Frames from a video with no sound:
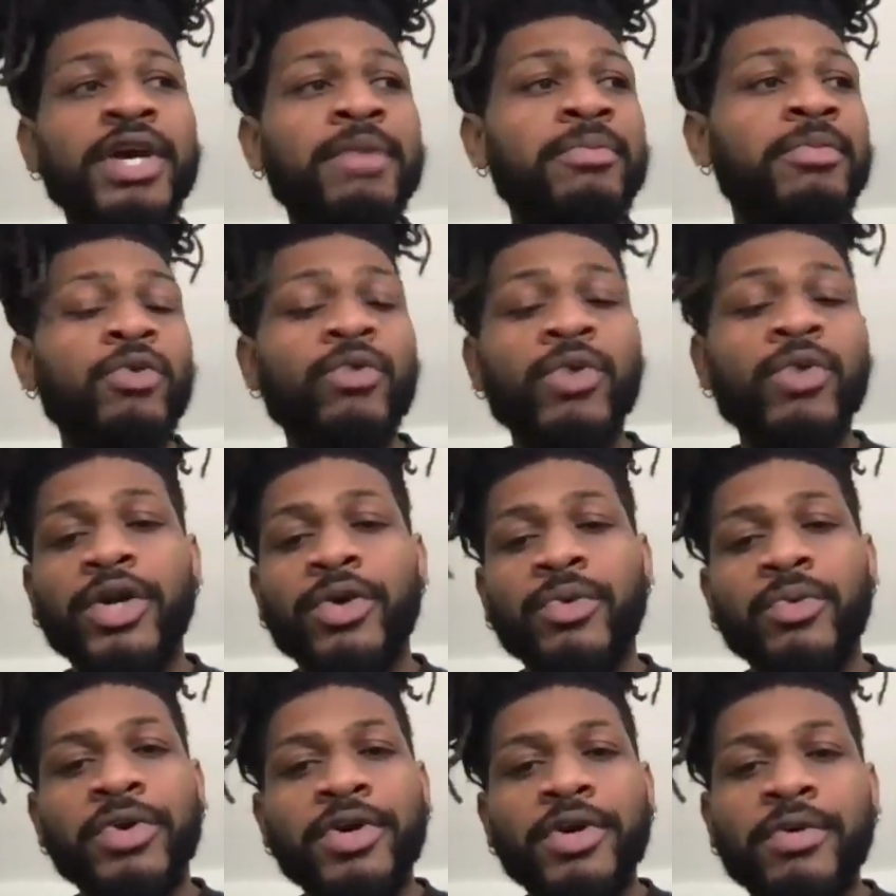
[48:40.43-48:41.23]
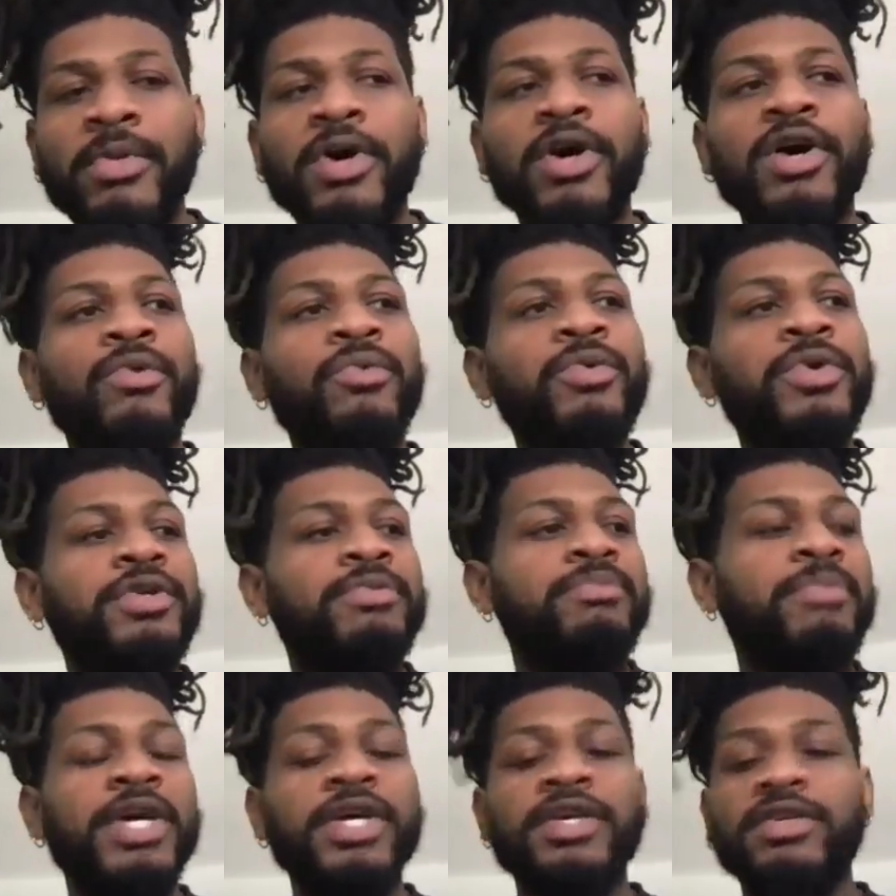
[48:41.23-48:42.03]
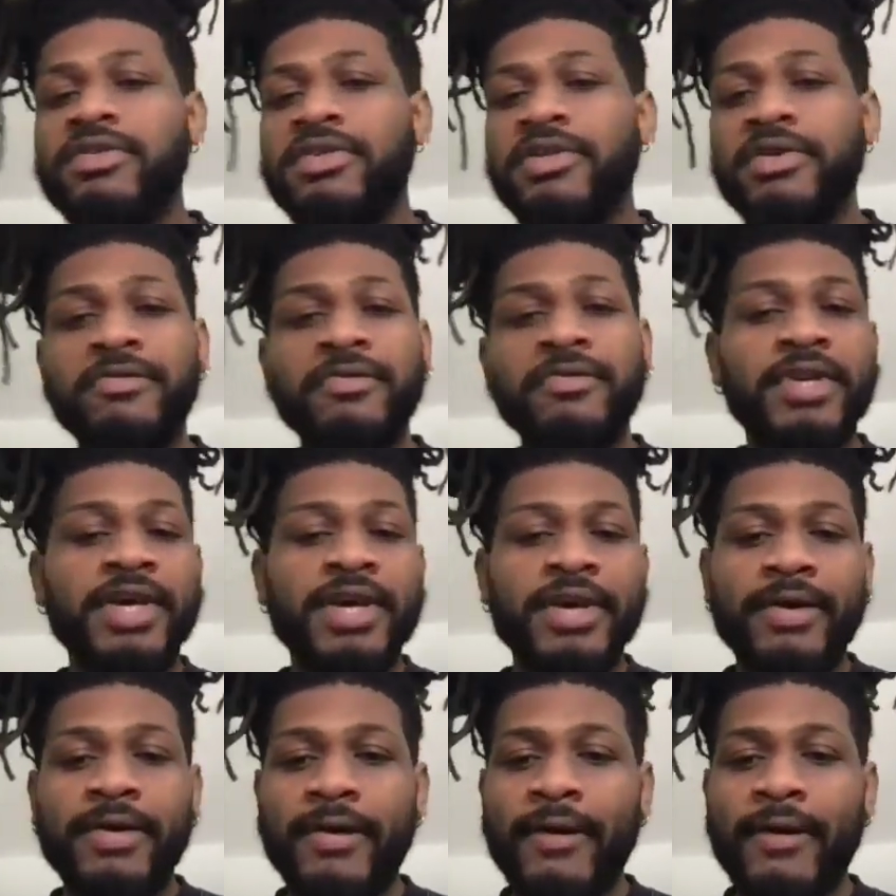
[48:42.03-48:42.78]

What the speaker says: I've been working with him all week making stuff for that.